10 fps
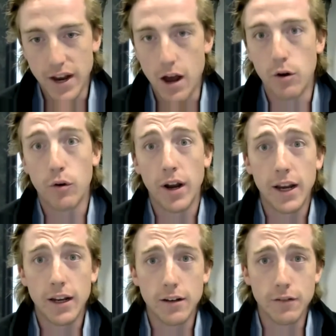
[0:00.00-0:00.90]

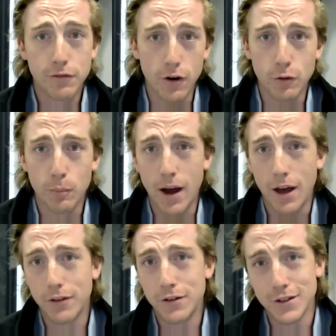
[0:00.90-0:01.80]
downgrade and fungal
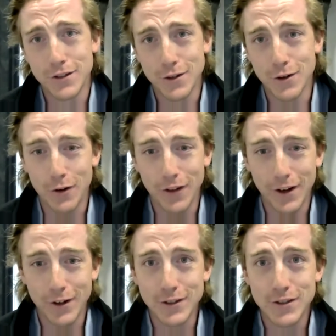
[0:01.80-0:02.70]
pathogens and all
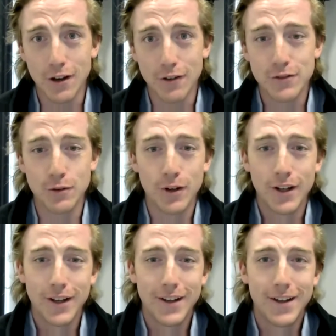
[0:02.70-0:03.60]
that good stuff. So
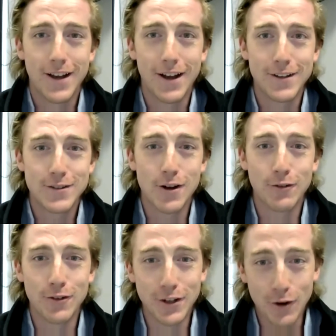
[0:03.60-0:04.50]
it's not
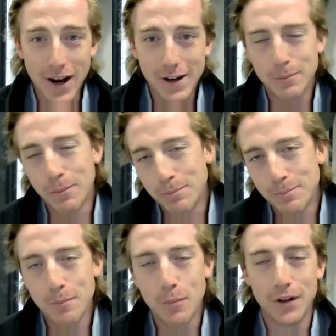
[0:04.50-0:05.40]
really great,
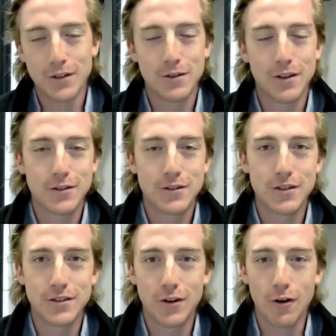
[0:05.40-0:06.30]
but it's
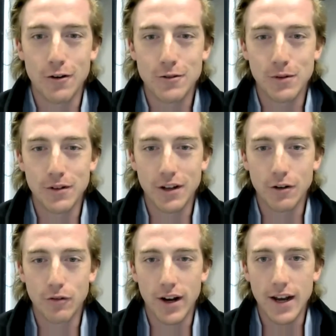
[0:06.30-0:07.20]
just the cards that are
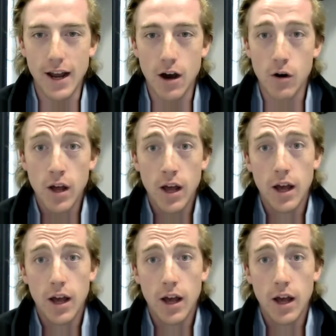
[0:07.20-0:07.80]
dealt right now.